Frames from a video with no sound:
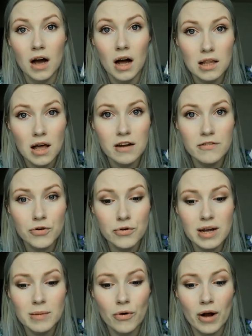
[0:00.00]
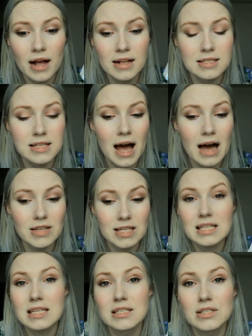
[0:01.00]
A lot of Korean brands, they have at
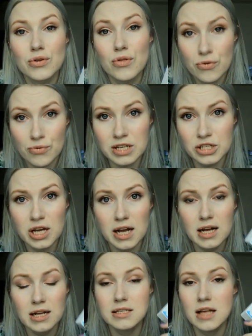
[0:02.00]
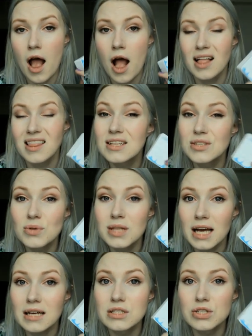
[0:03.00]
least 3 shades. This only
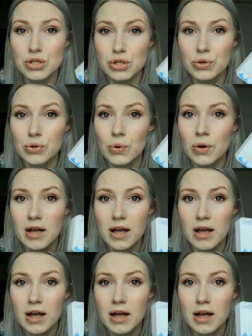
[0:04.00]
has 2.